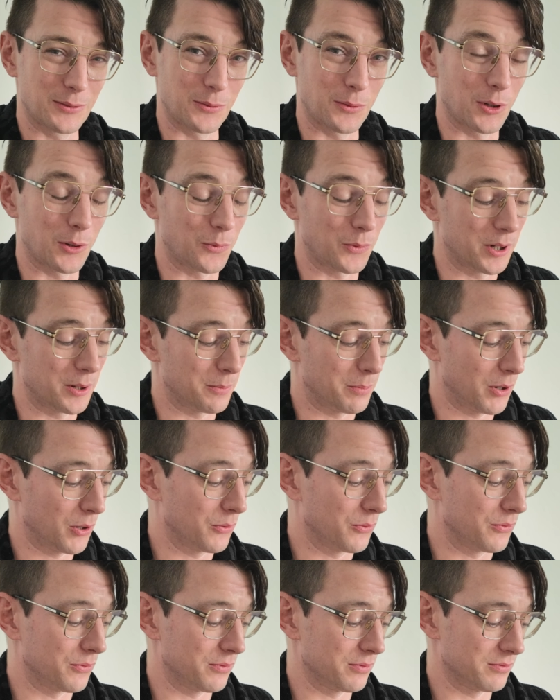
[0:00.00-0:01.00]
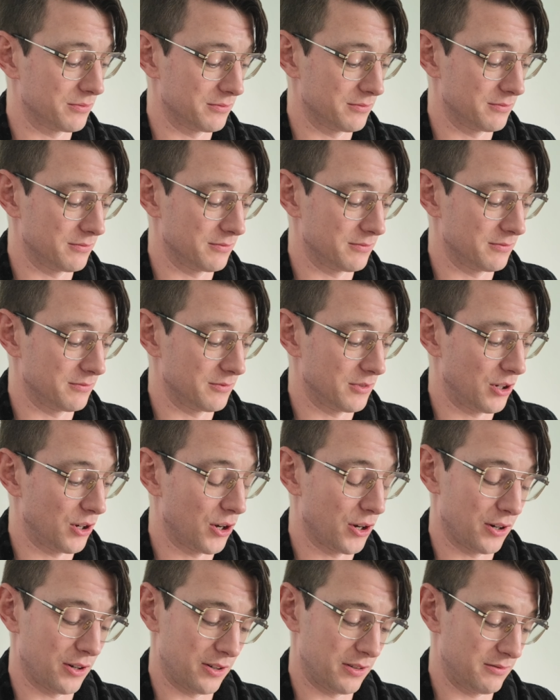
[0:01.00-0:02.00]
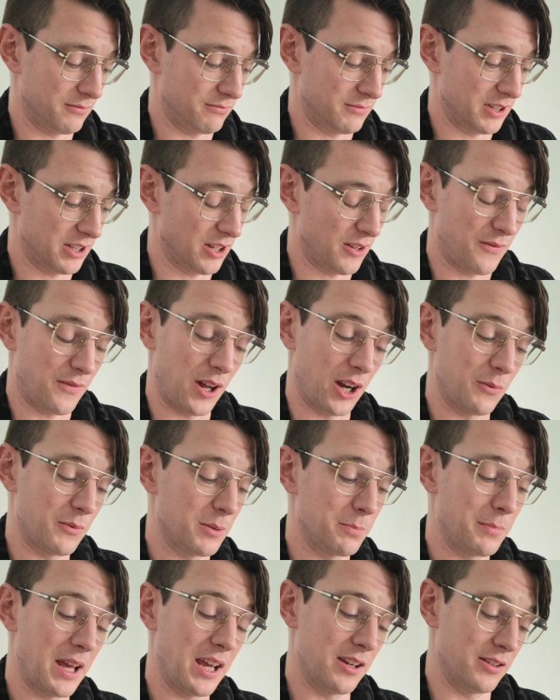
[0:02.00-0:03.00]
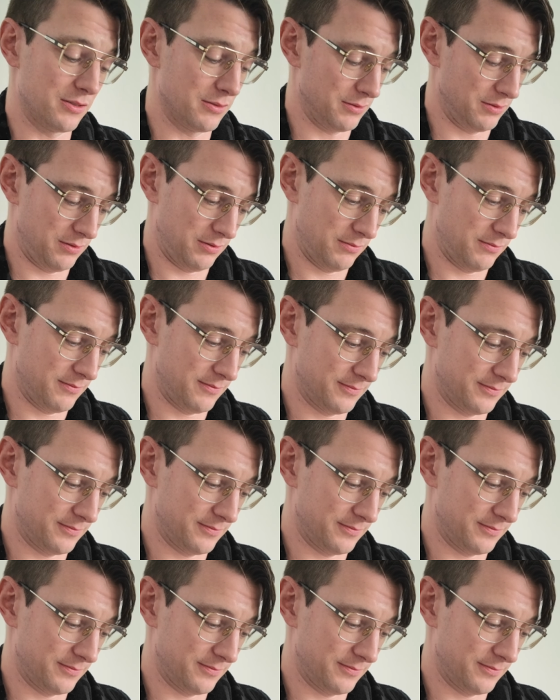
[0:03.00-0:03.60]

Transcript: what we both learn in the following pages.